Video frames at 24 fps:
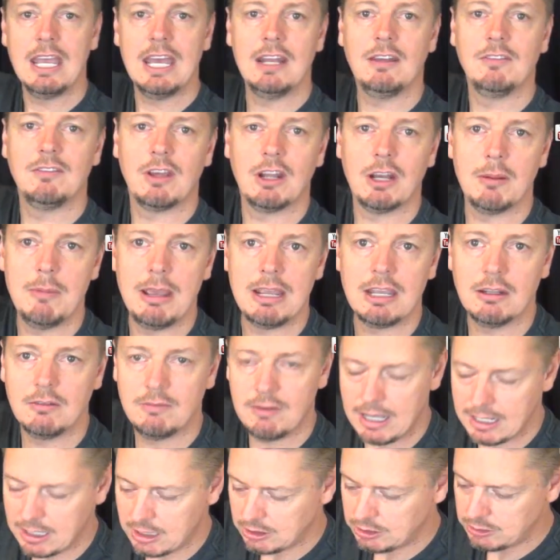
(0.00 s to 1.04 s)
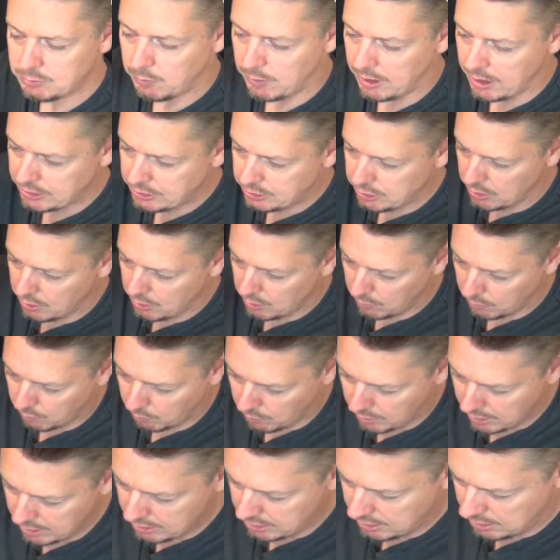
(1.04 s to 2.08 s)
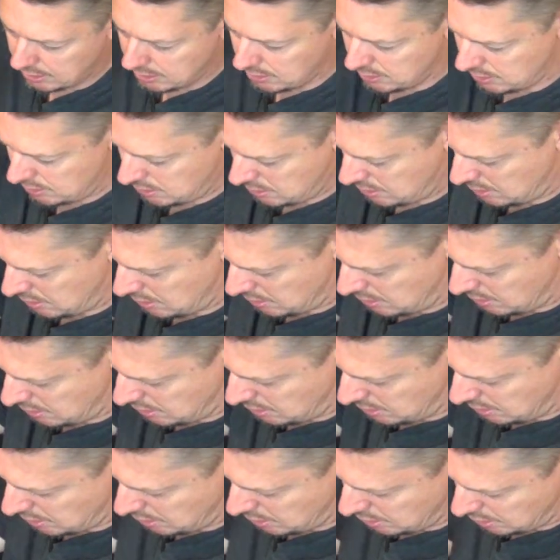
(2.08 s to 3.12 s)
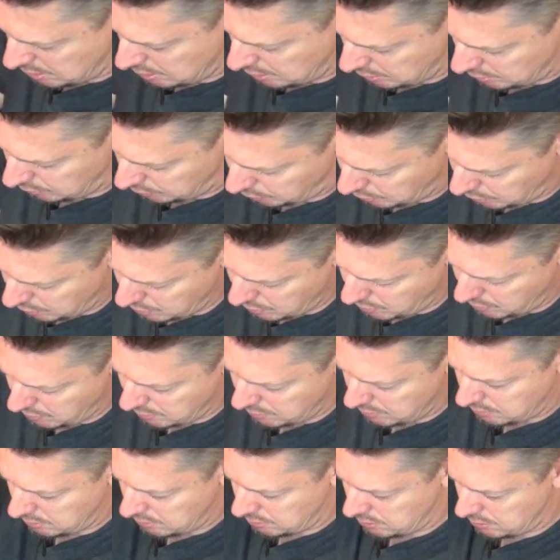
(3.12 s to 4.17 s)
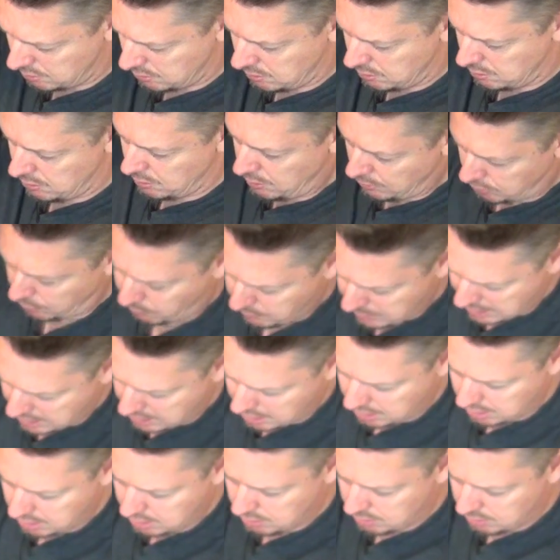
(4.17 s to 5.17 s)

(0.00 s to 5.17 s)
and it's gonna make it vanish. Watch. One, two, three.